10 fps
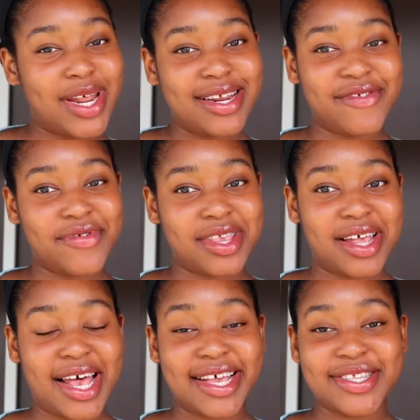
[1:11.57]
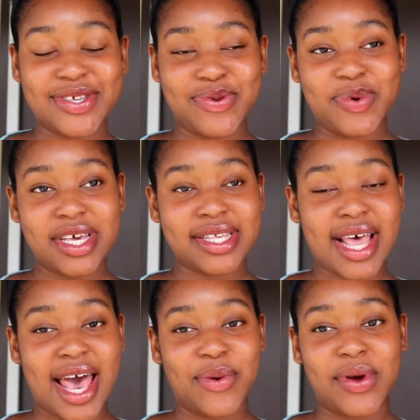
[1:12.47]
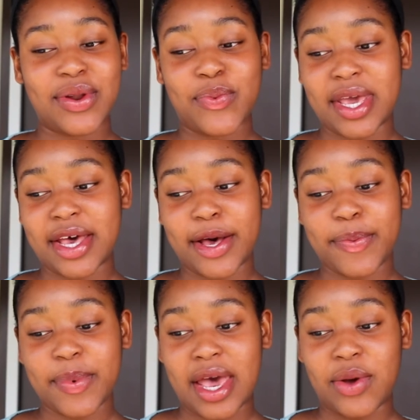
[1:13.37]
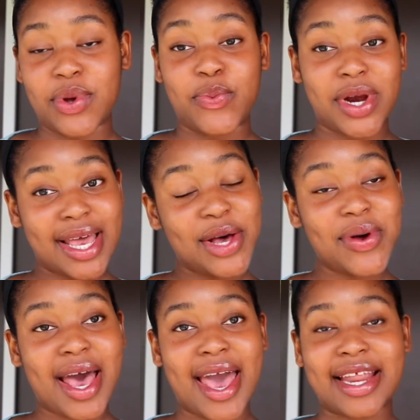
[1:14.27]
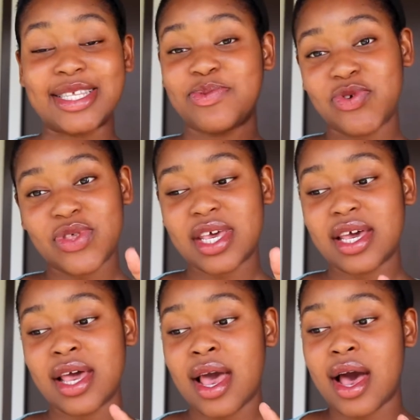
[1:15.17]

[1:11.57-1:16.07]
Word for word: what I did for the last two weeks, I would wake up, I would work out, I had a smoothie,